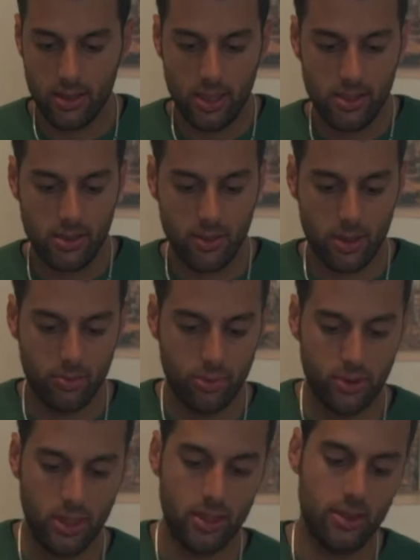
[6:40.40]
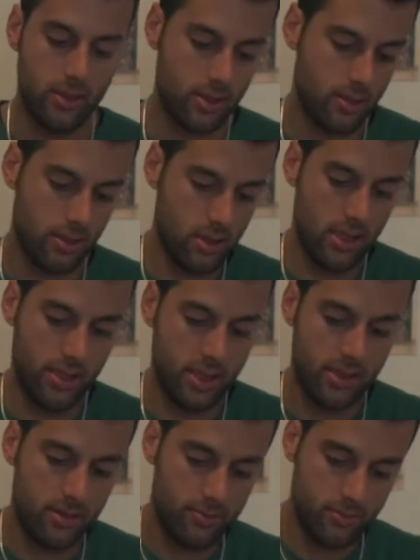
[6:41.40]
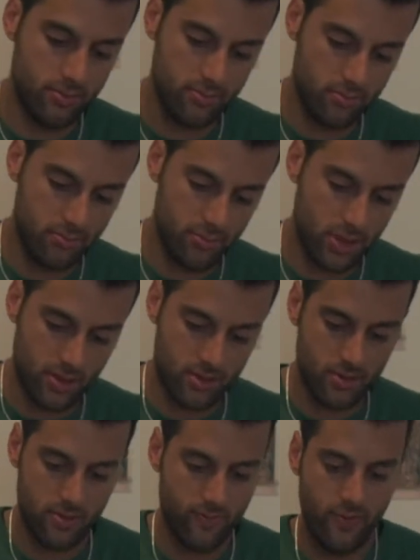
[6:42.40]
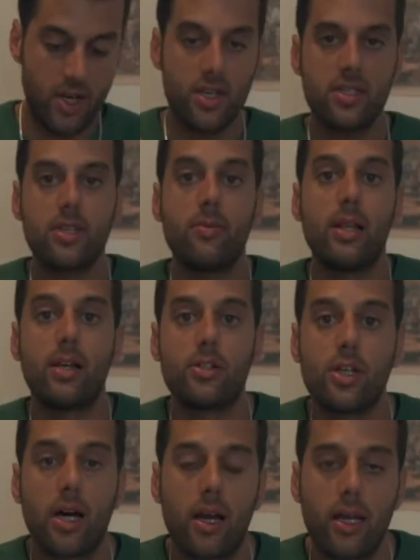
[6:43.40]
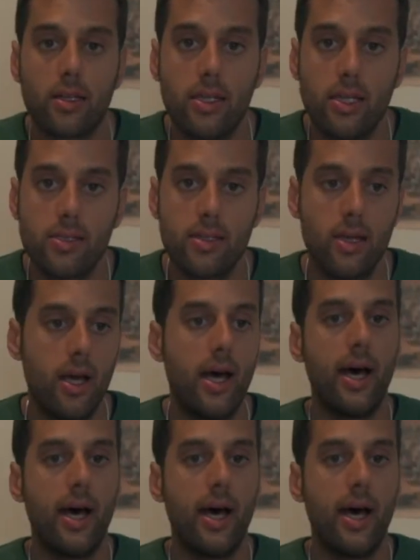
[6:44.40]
this, you can put it in another just very similar jar like this,